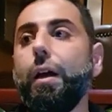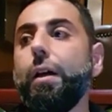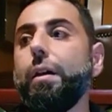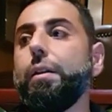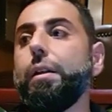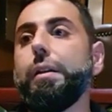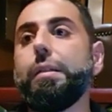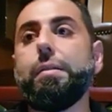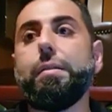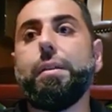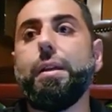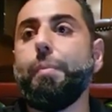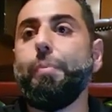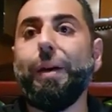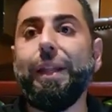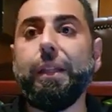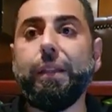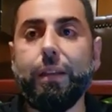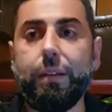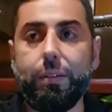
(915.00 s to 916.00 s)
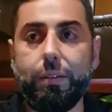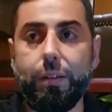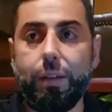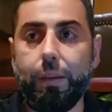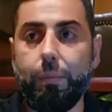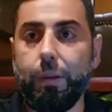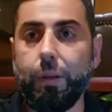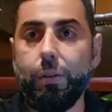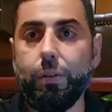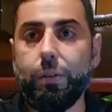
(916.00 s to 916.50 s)
Let's say pen testing,
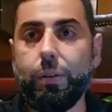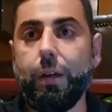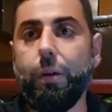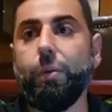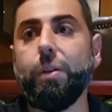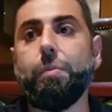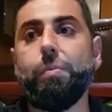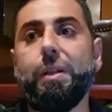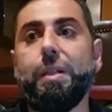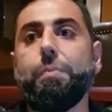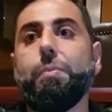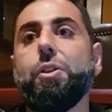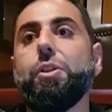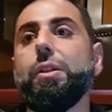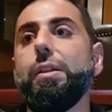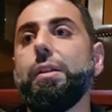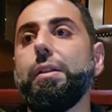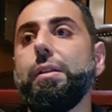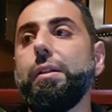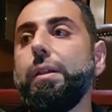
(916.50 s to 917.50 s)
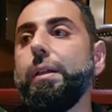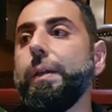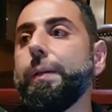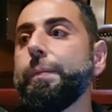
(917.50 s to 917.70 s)
because that was my specialty.